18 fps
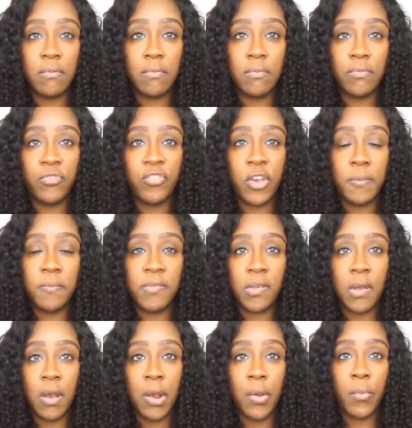
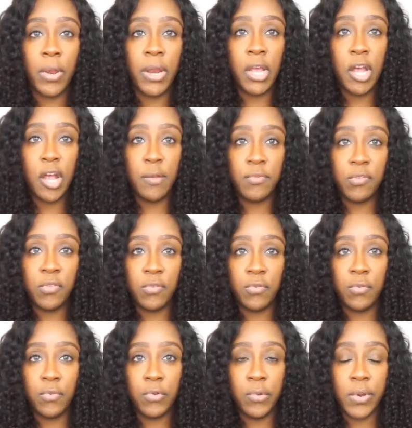jumpstart when it comes
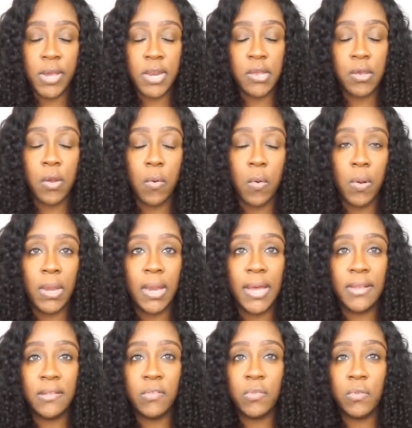to creating your
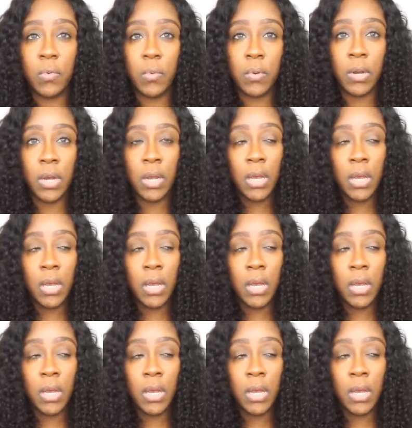online store.